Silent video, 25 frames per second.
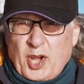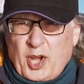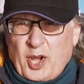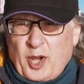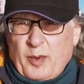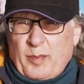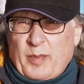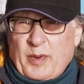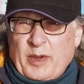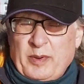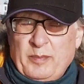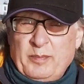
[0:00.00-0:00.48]

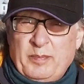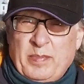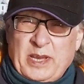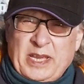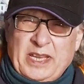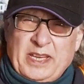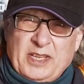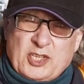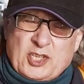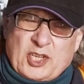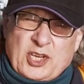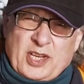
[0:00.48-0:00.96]
urban
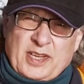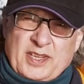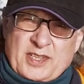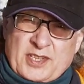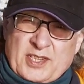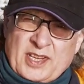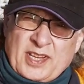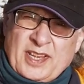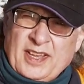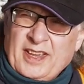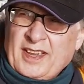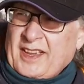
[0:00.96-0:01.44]

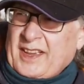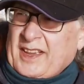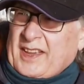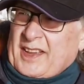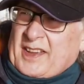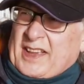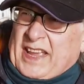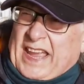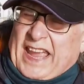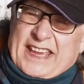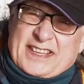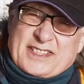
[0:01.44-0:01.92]
beaches,
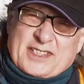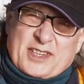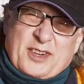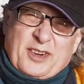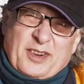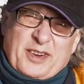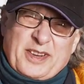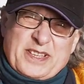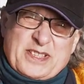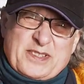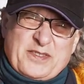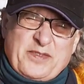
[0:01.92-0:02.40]
it's
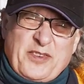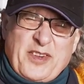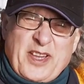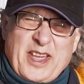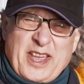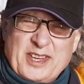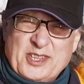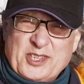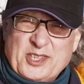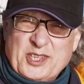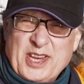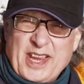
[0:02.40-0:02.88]
got its
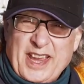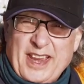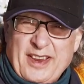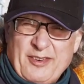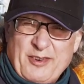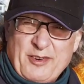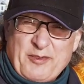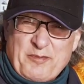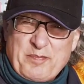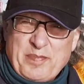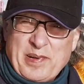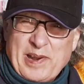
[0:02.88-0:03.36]
fair
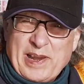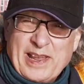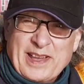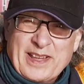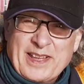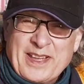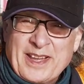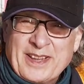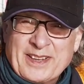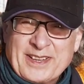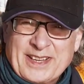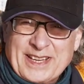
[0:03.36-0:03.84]
share of
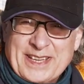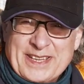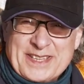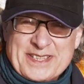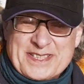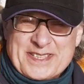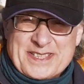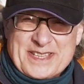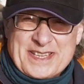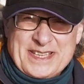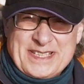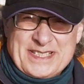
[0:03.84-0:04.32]
plug-ugly
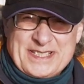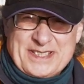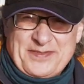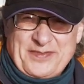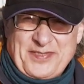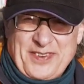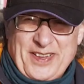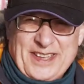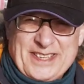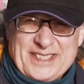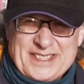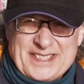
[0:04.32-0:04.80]
sea
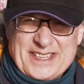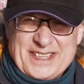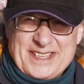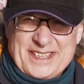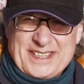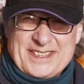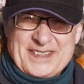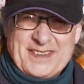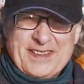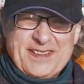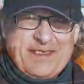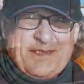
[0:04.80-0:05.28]

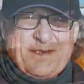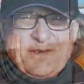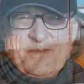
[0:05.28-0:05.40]
defences.